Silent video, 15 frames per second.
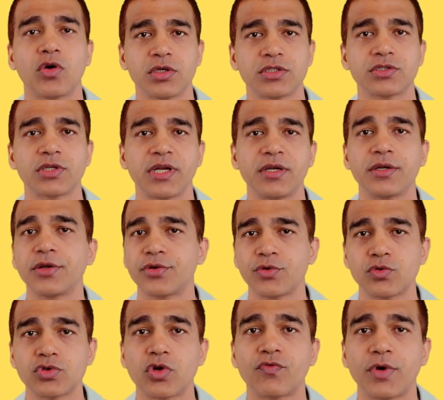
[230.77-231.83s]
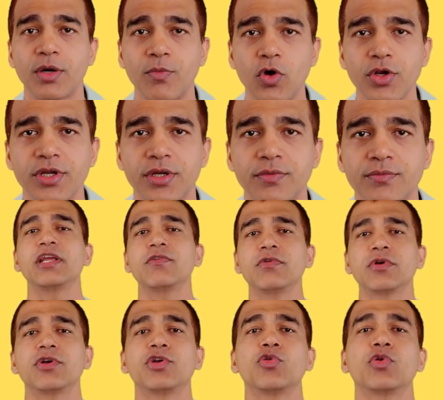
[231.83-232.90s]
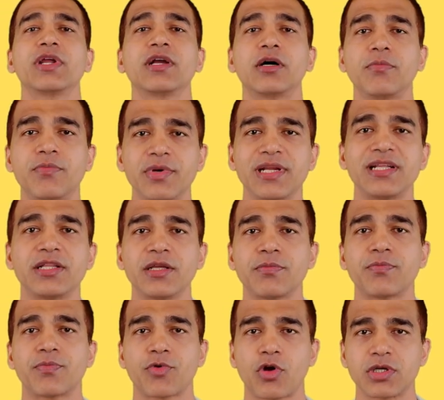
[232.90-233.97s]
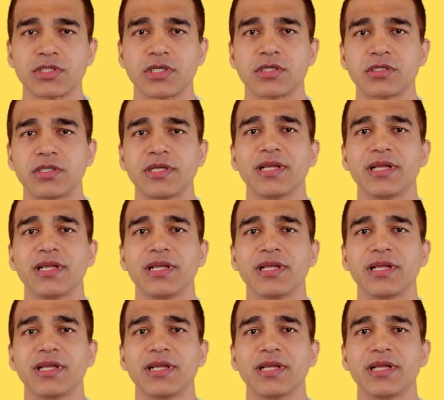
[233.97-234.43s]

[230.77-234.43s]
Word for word: organs and tissues of our body. Even during our breathing process,